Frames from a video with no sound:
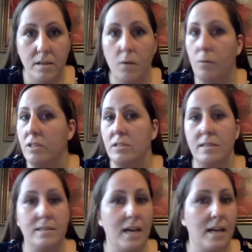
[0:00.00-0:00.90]
which is
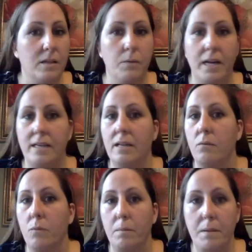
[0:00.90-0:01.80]
exactly what I
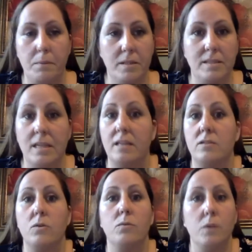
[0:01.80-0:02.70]
didn't want people to see because
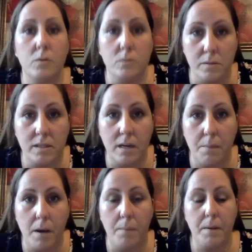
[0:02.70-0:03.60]
who knows what's going to pop right.